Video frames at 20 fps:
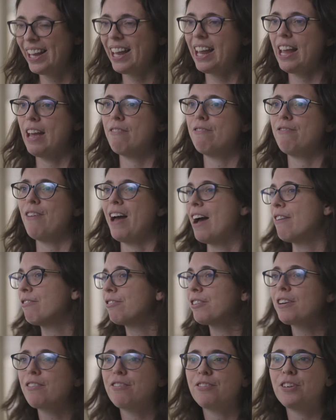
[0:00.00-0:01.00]
if
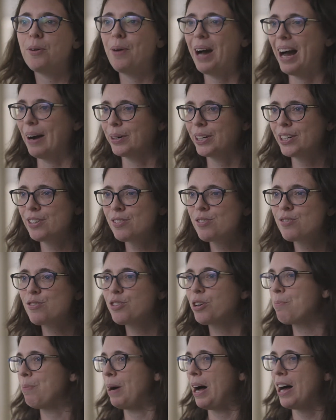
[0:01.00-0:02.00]
every few hours
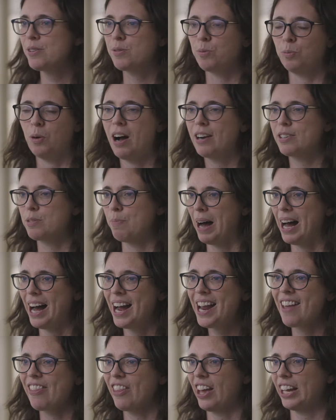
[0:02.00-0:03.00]
your boss walked by
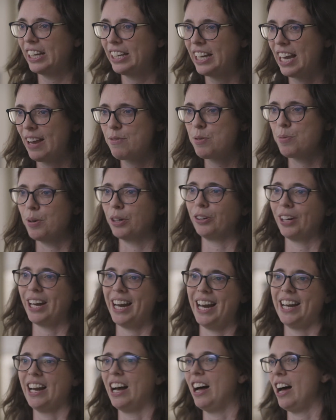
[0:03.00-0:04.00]
and gave you a
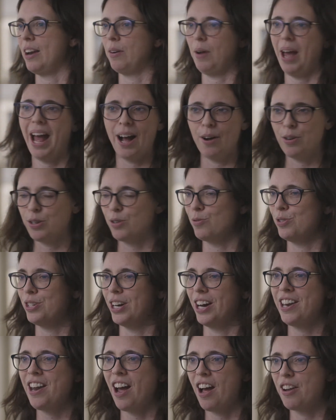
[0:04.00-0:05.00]
grade on how you've
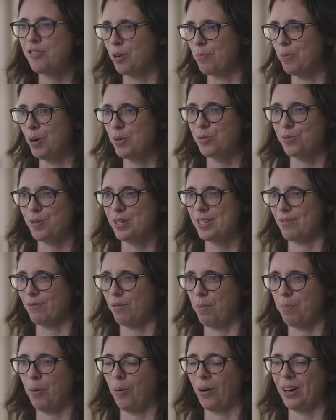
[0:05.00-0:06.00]
done on your most recent
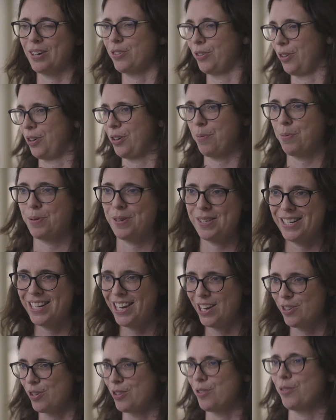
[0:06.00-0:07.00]
report or your
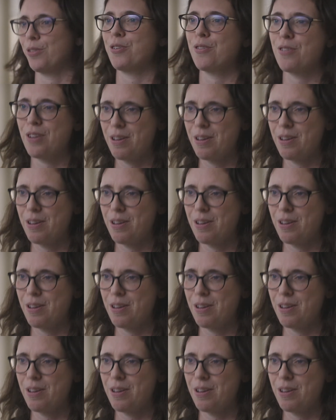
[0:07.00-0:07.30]
presentation or your